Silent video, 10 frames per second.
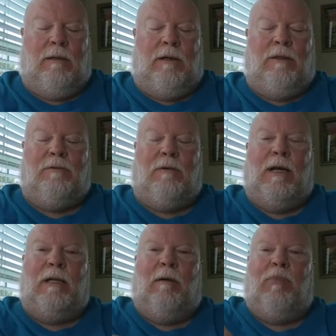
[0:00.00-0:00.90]
You
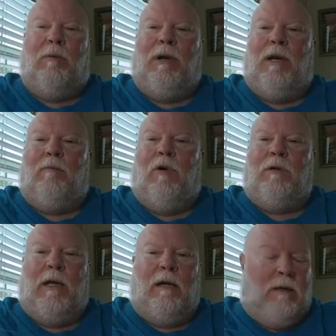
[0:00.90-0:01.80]
thread that puppy up
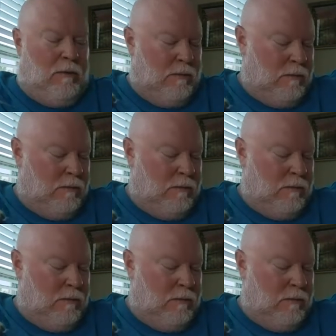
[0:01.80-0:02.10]
on there.